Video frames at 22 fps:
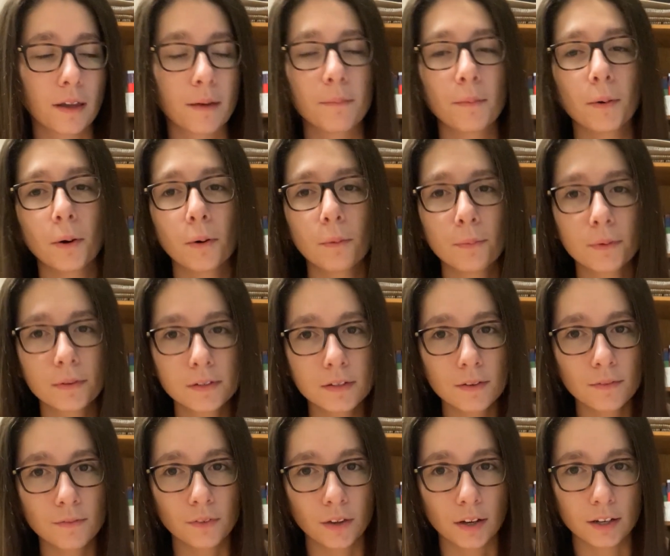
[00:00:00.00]
I'm hoping
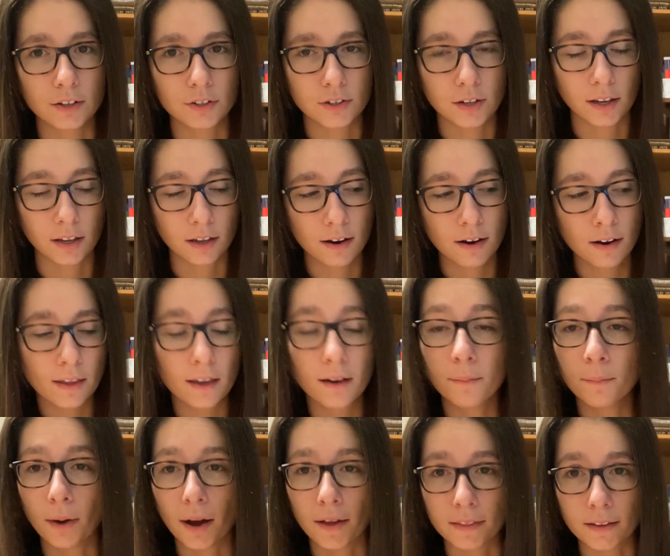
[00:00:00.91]
to finish it
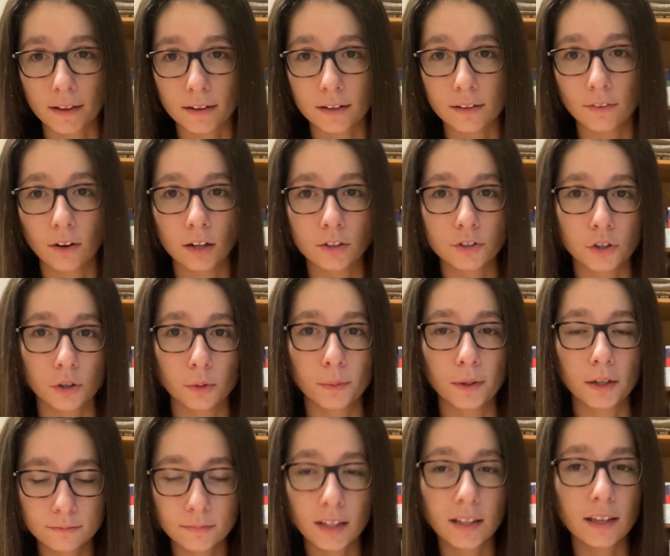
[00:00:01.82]
by the end of
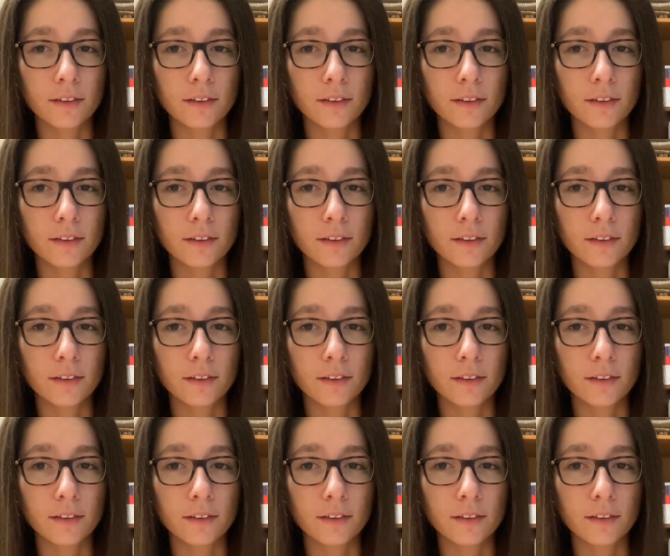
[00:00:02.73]
October.